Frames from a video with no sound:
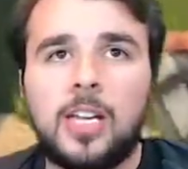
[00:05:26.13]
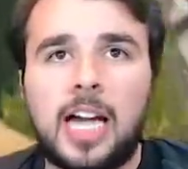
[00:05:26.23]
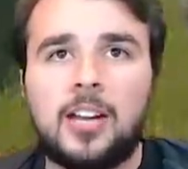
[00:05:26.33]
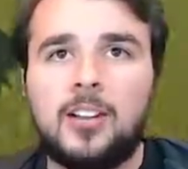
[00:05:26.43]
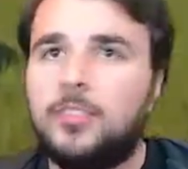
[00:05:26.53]

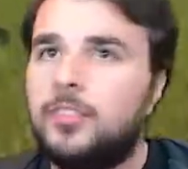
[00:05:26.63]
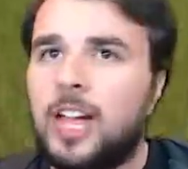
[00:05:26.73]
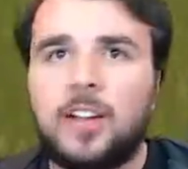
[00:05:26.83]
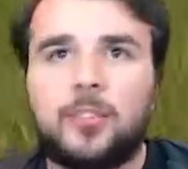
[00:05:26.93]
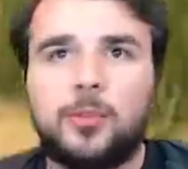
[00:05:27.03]
out of
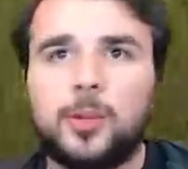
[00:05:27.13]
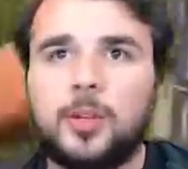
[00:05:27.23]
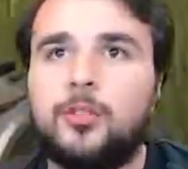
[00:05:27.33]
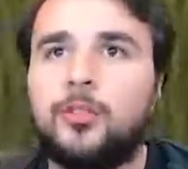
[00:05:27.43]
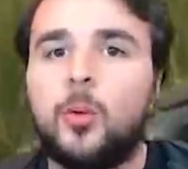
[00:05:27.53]
every
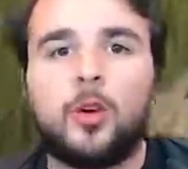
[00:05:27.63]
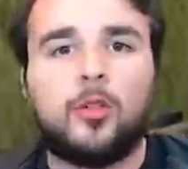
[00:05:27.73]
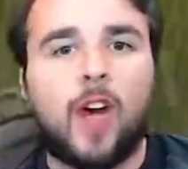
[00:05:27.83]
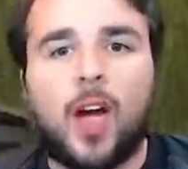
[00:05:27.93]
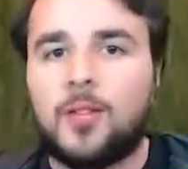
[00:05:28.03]
4 or
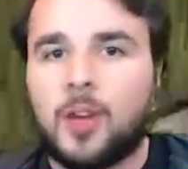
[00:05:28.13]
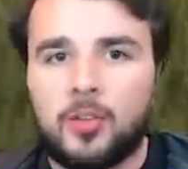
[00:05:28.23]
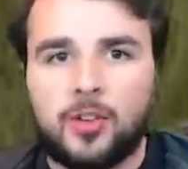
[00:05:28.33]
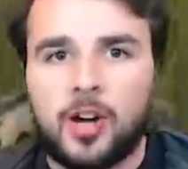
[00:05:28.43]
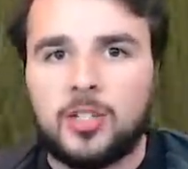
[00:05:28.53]
5
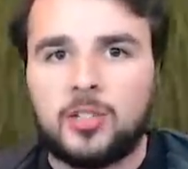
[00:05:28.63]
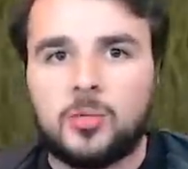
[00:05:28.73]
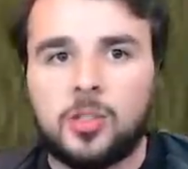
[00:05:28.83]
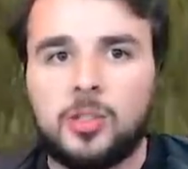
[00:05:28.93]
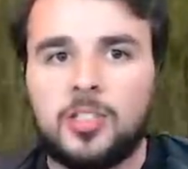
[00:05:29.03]
gunfights,
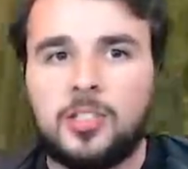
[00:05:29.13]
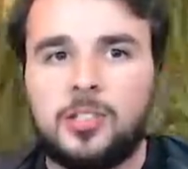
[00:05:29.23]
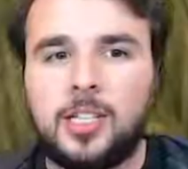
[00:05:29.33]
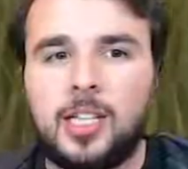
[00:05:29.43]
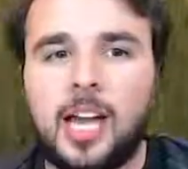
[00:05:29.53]

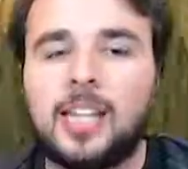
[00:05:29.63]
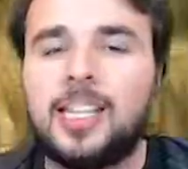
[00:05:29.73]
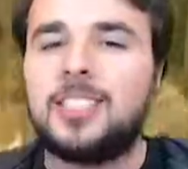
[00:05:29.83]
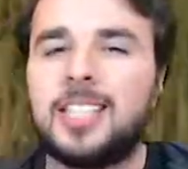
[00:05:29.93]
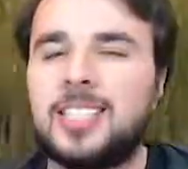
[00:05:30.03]
realistically. And
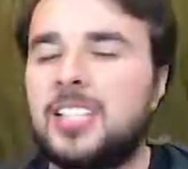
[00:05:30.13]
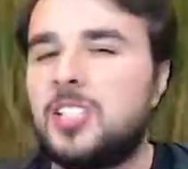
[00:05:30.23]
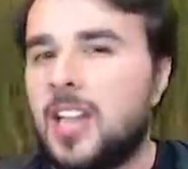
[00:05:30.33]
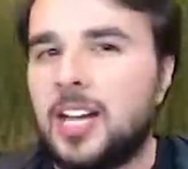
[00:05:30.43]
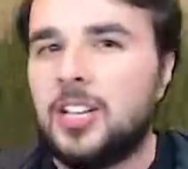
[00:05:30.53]
that's
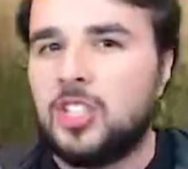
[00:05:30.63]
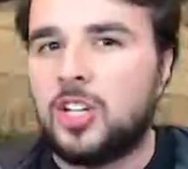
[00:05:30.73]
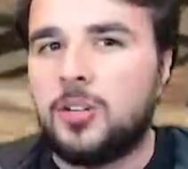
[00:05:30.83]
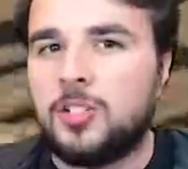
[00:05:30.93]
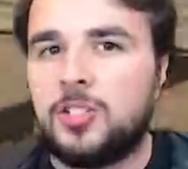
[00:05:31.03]
actually kind of
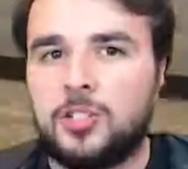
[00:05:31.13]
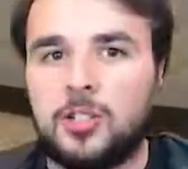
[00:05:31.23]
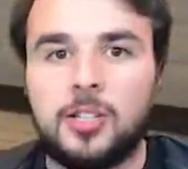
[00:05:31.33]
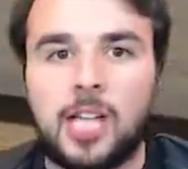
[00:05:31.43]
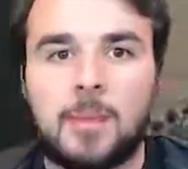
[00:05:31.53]
generous, considering
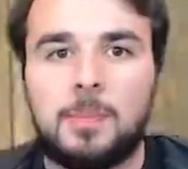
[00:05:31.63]
a lot of